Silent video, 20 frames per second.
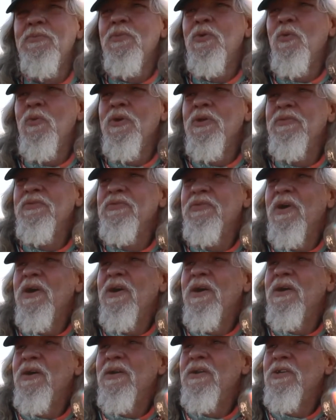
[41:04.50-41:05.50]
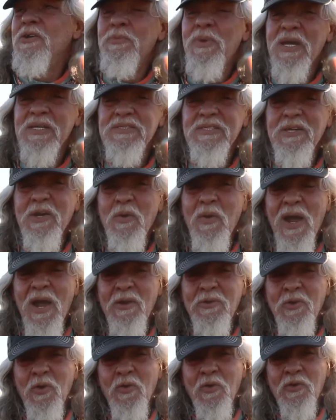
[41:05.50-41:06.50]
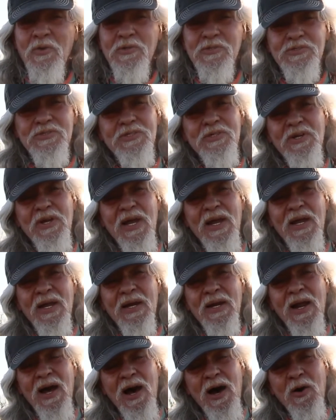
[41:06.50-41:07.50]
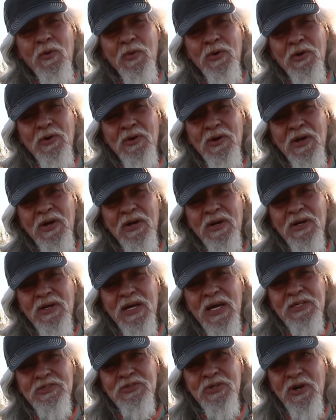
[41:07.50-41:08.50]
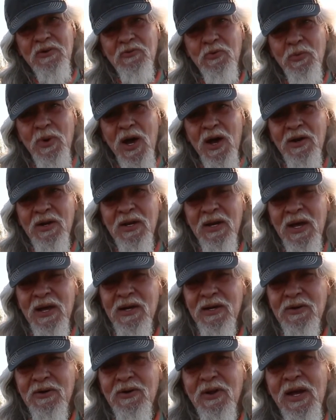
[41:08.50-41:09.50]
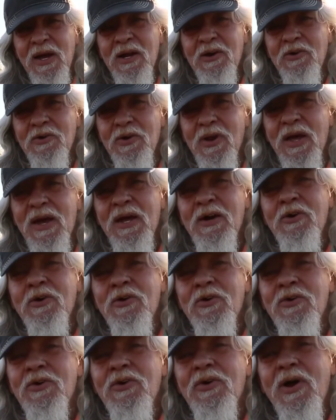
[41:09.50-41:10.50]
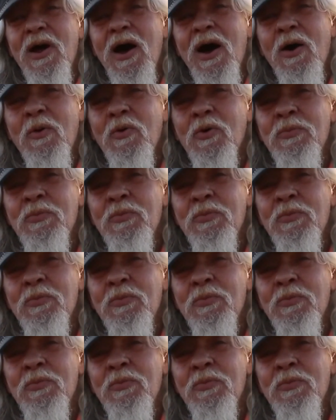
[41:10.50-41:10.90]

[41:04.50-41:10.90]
with New Mexico Outdoors, and I will catch everybody later. I will